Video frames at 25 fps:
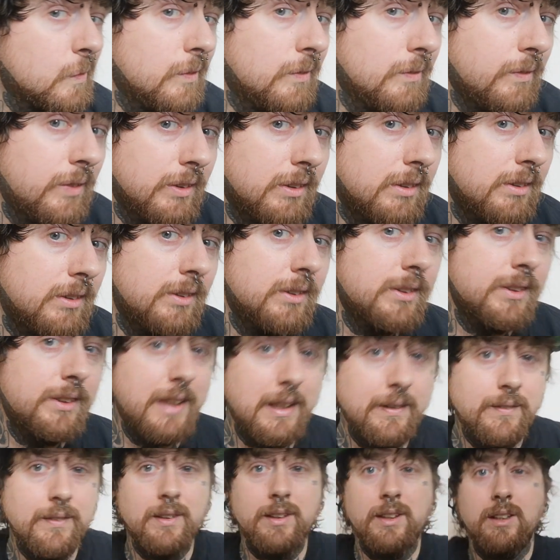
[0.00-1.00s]
There's
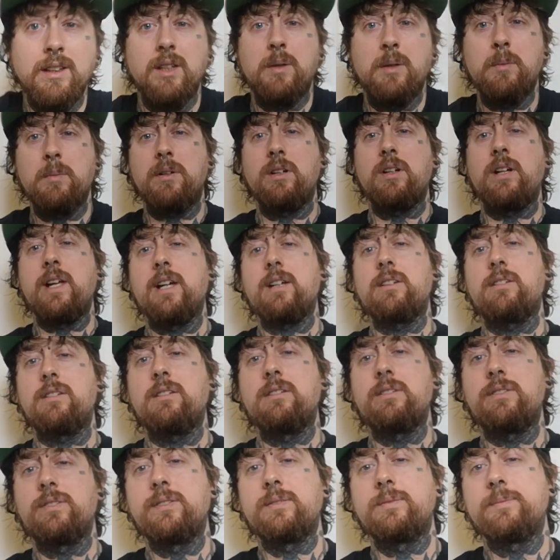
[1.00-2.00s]
definitely a lot more hair
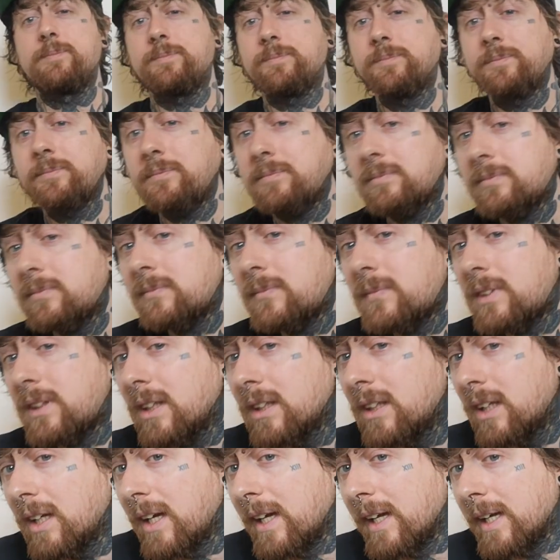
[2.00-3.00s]

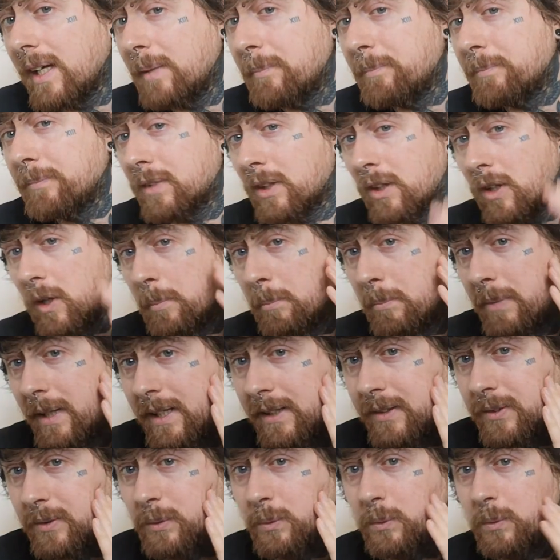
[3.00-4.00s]
growth,
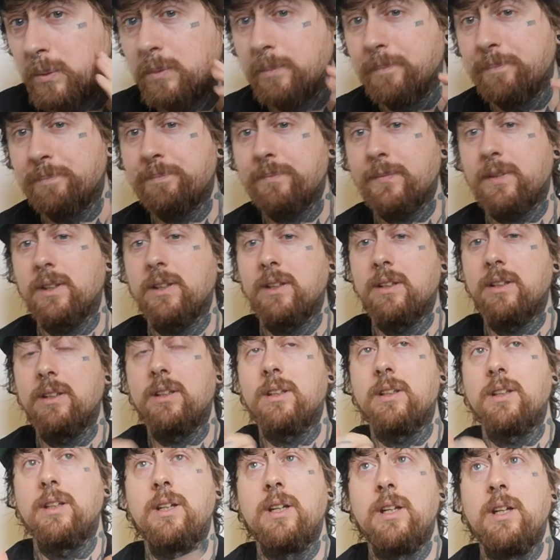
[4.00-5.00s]
compared to
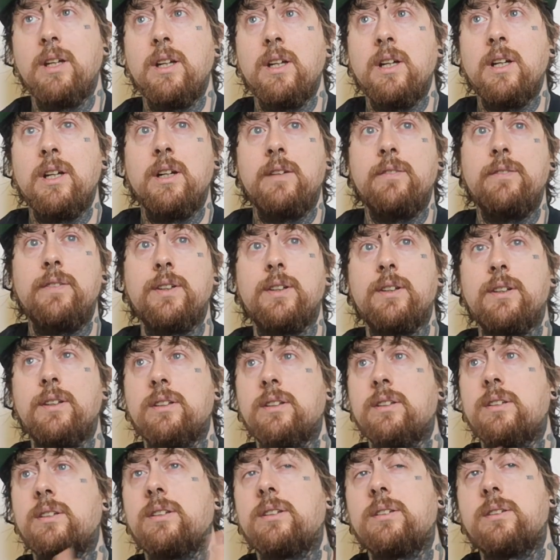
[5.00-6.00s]

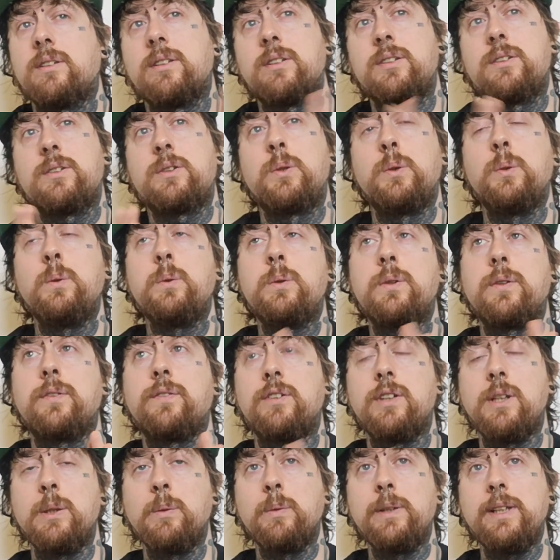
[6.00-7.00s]
the 2 to
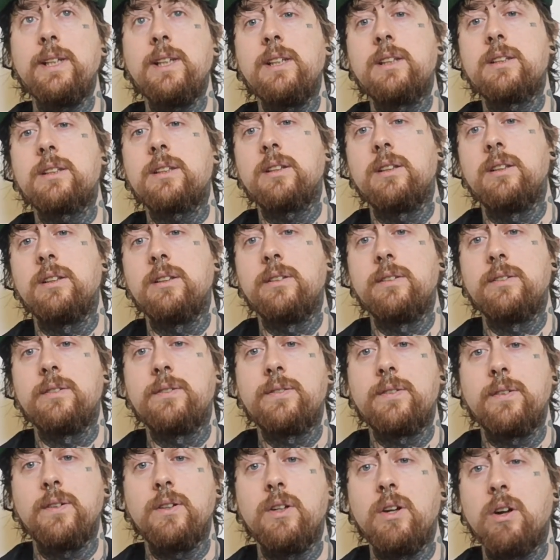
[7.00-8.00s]
3 weeks of
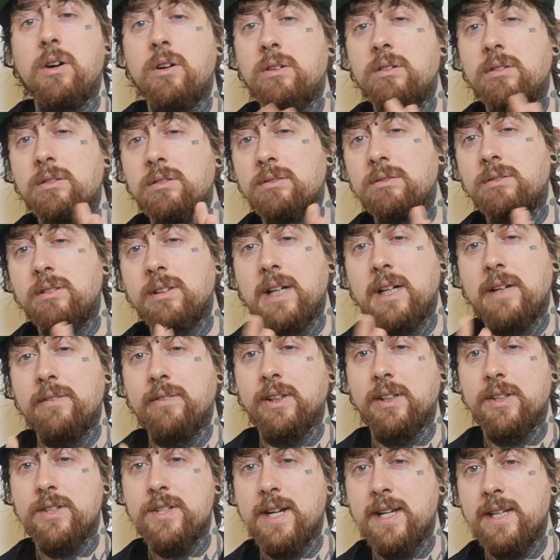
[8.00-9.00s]
not
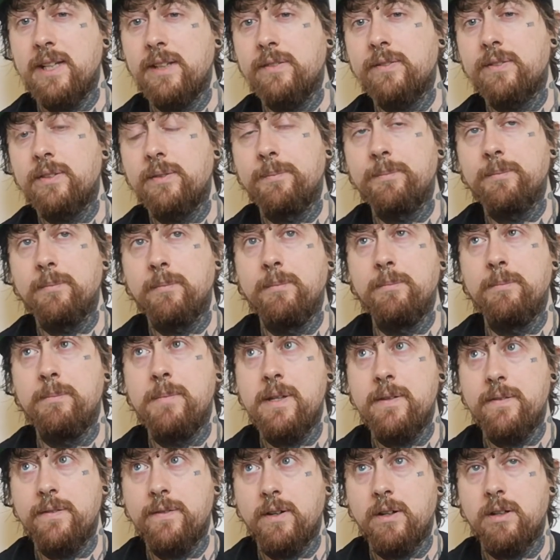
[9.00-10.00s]
having a shave
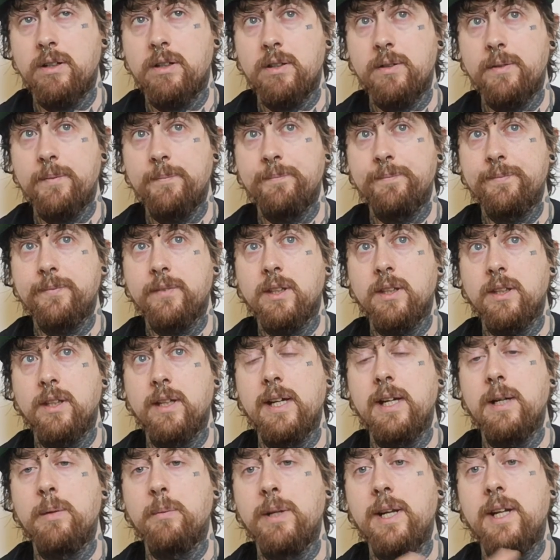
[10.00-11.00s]
before.
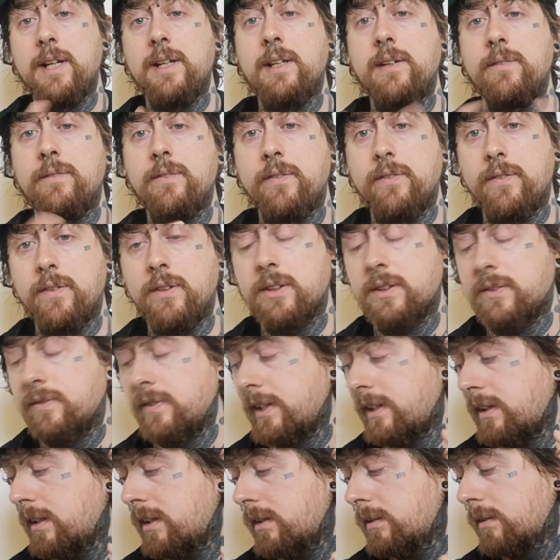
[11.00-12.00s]
When I did the first
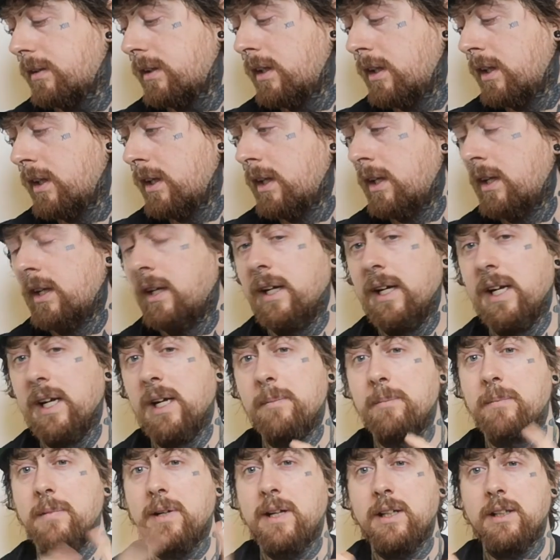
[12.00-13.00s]
video,
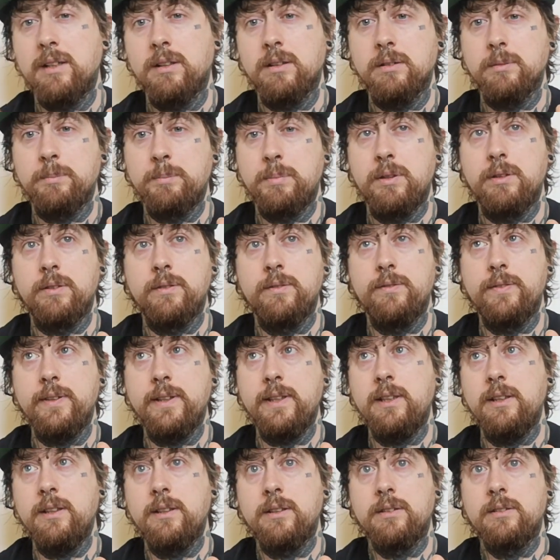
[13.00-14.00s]
I'll put
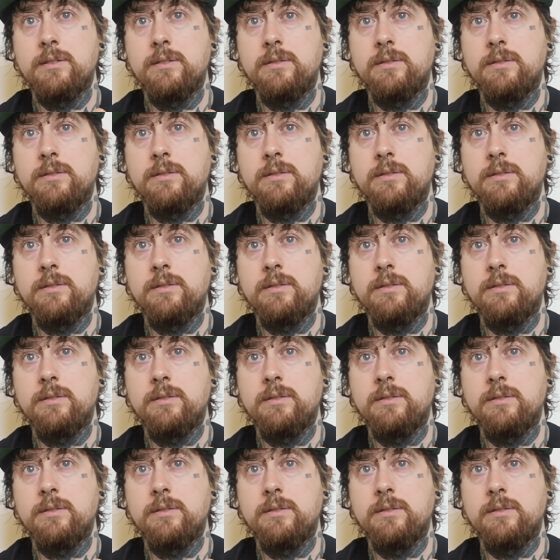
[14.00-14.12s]
the